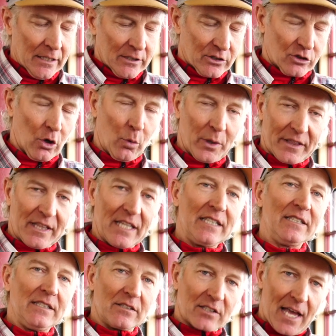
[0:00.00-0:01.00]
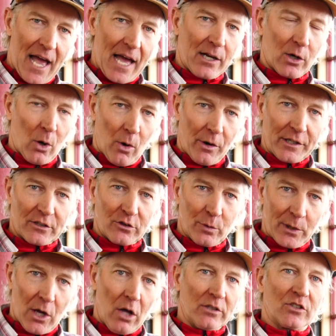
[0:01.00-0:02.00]
So within these categories,
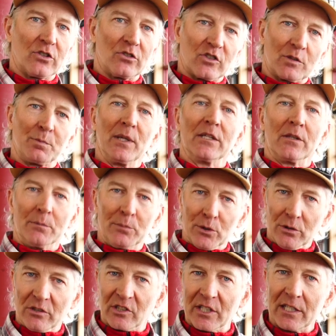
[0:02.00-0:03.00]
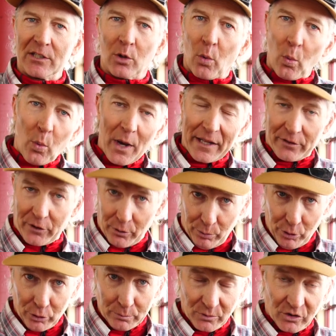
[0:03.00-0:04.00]
we also split the boots into width
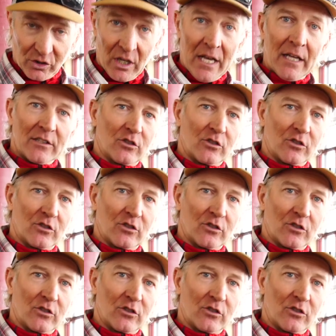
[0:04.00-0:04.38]
groups.